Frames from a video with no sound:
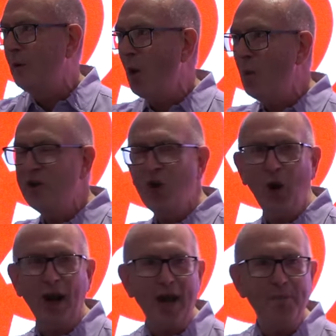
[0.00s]
Not what you
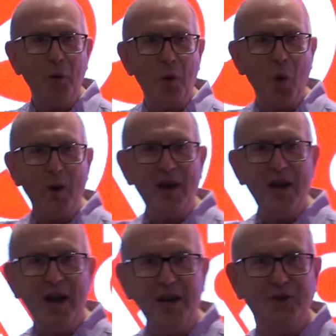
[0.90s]
like, but what we
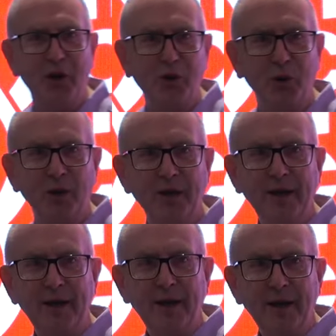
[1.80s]
need to do.
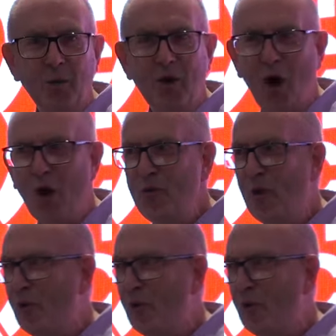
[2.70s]
We're on the